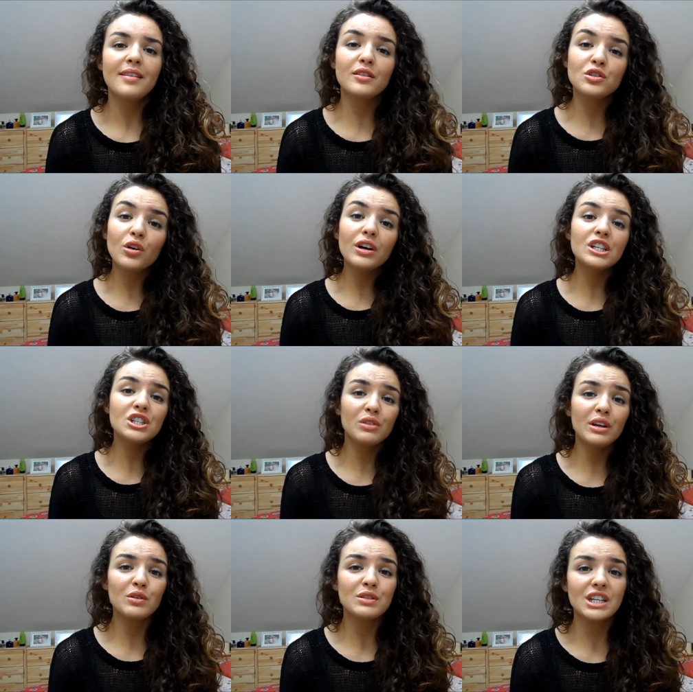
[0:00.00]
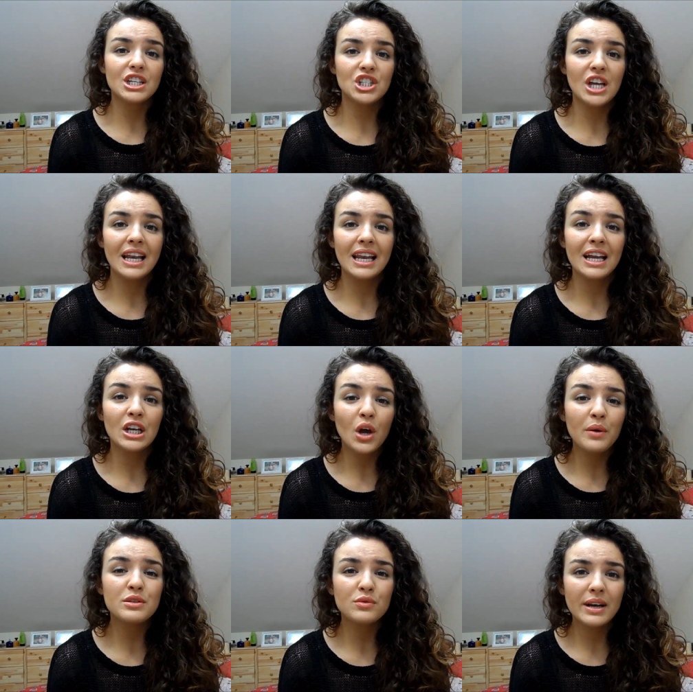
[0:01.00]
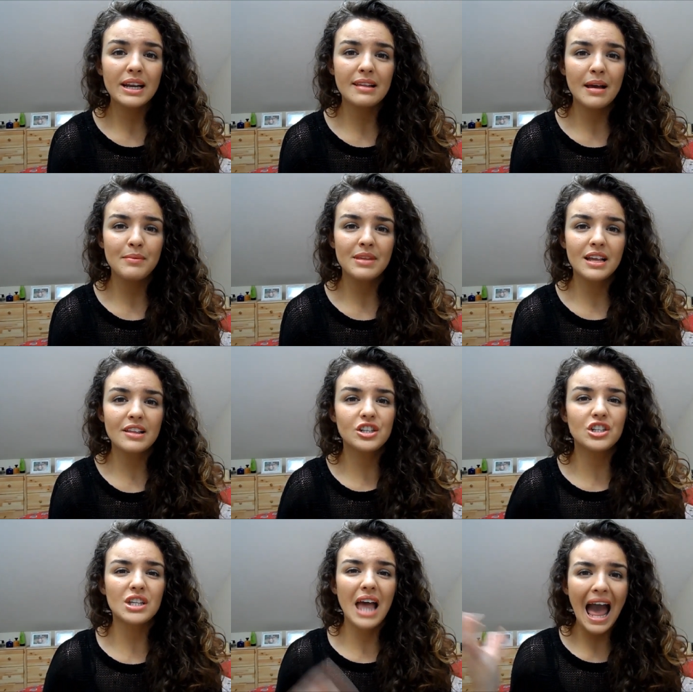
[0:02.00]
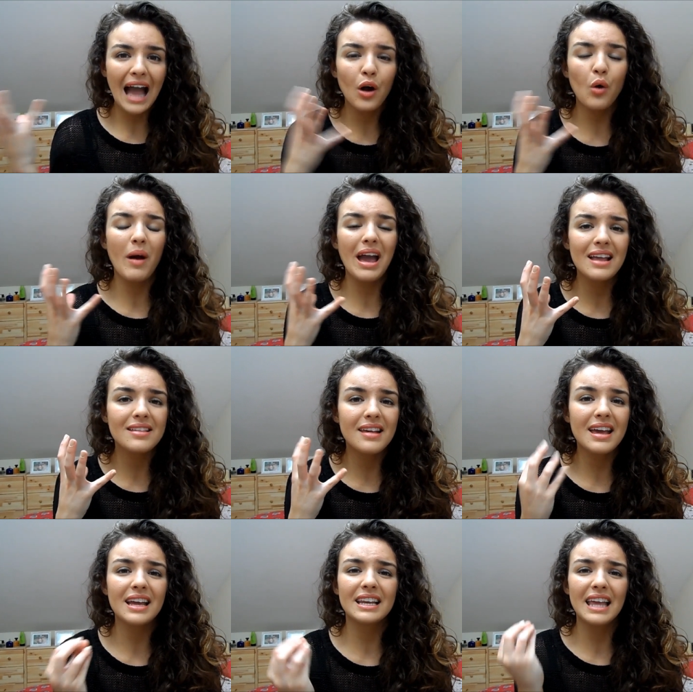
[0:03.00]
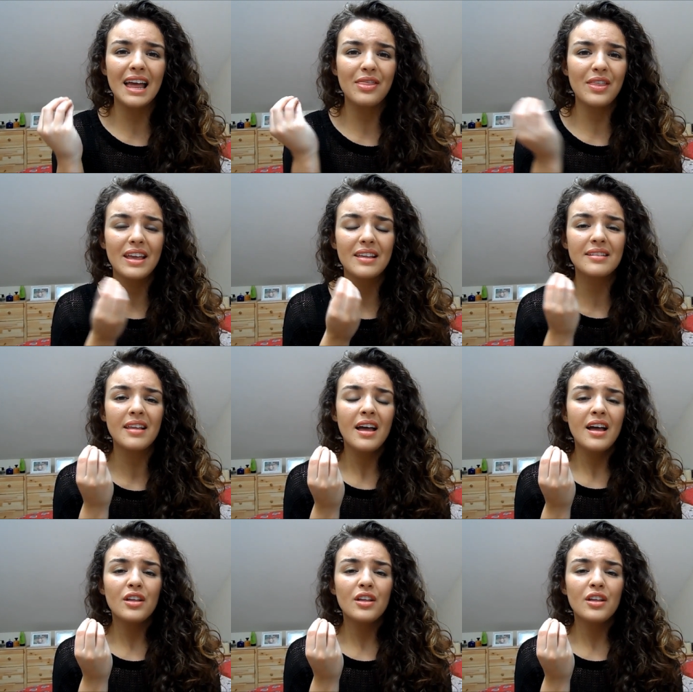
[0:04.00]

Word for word: So try and treat your skin gently. I know it's really tempting to just hack away at it and get things